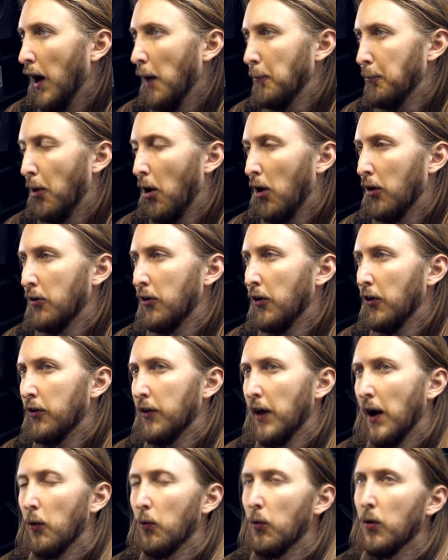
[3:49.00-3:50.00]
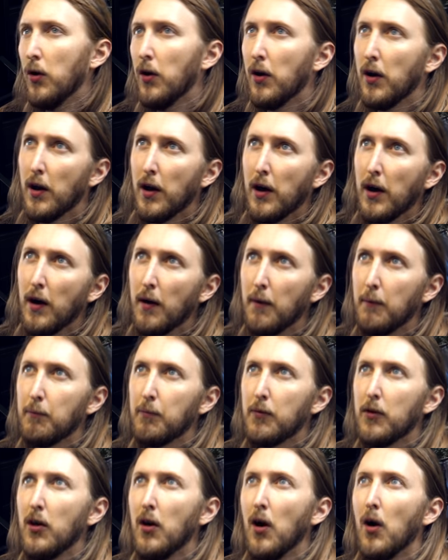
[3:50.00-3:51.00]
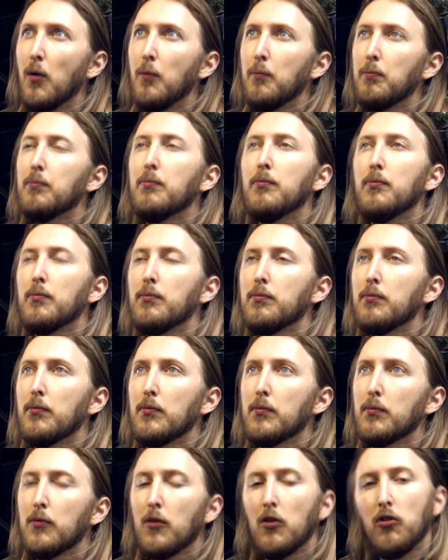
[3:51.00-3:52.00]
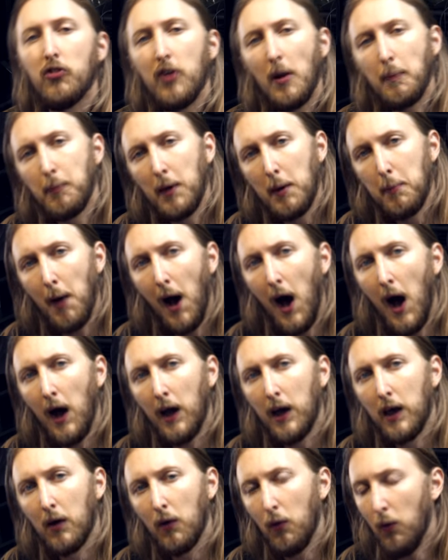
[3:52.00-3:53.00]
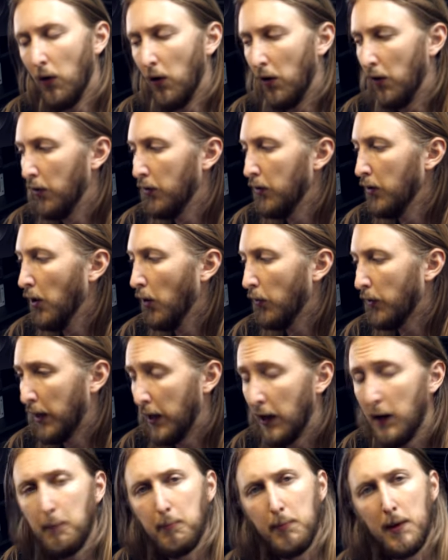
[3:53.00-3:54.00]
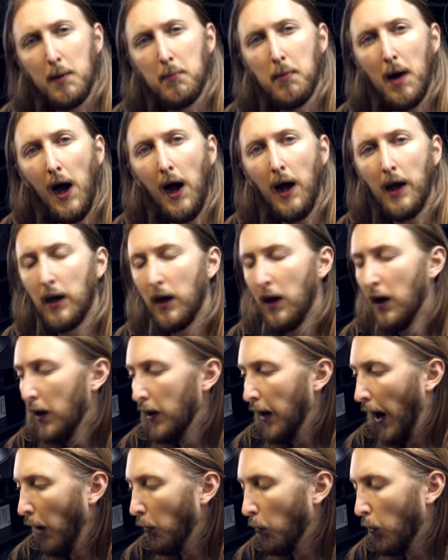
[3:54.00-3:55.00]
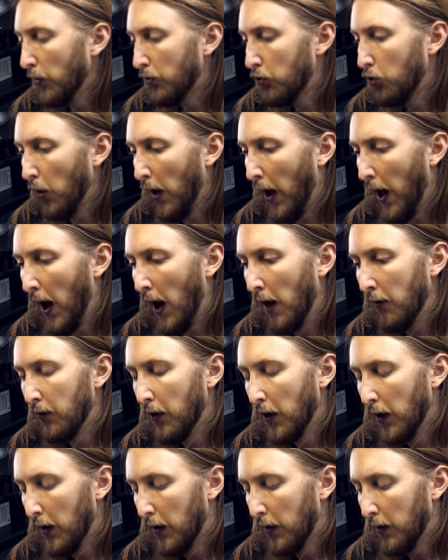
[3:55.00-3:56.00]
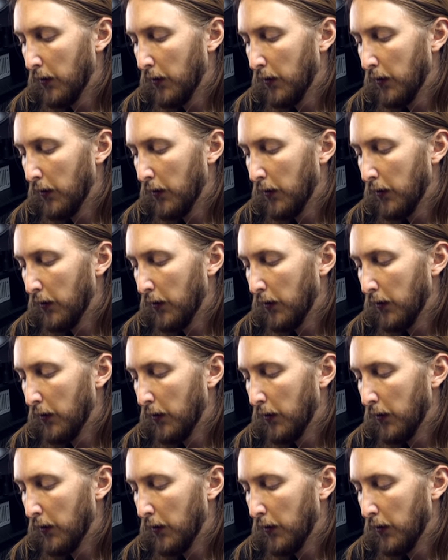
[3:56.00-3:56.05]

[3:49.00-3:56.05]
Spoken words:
a partner that would, you know, set me back or, you know, keep me back. I want to have